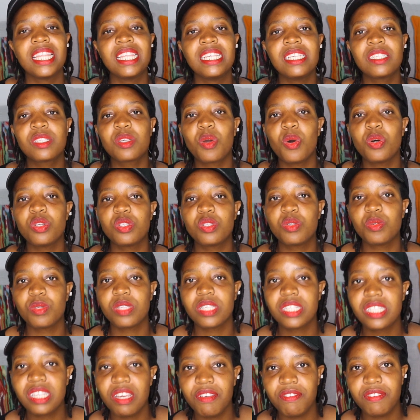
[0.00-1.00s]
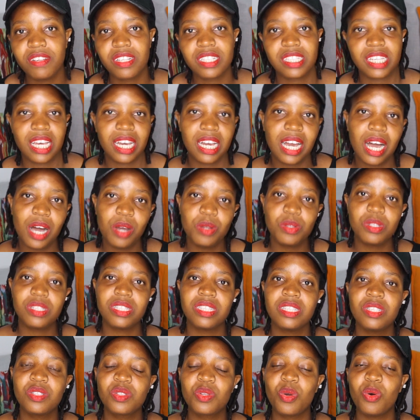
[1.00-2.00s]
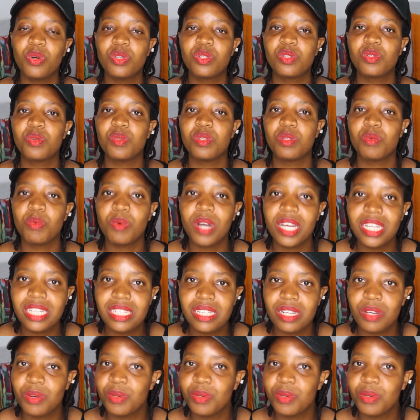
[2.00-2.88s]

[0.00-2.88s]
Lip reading: This goes to the savings account. This goes to the what?